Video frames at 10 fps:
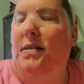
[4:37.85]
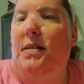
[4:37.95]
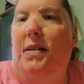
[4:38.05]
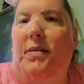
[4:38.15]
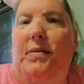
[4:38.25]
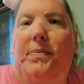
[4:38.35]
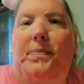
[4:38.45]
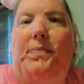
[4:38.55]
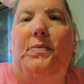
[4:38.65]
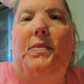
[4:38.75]
So
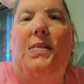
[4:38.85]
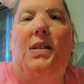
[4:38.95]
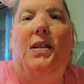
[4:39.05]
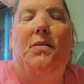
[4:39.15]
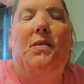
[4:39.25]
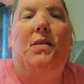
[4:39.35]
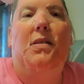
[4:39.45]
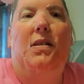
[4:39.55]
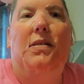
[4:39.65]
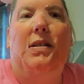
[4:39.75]
today was a
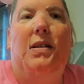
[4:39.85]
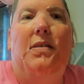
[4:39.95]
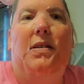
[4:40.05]
long day,